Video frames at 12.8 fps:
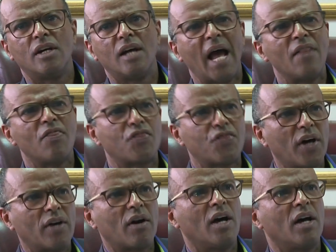and
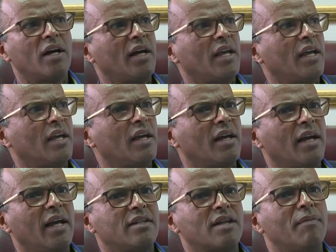thorough
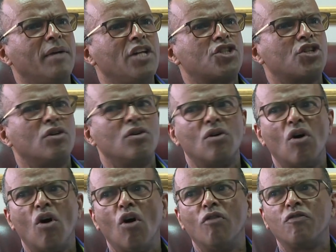examination
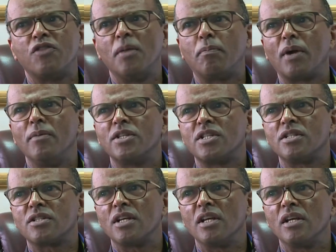of the
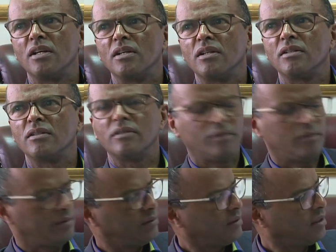premises.
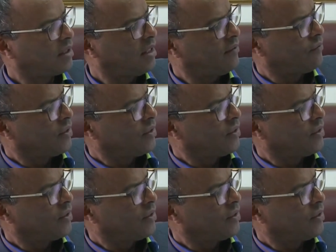Okay?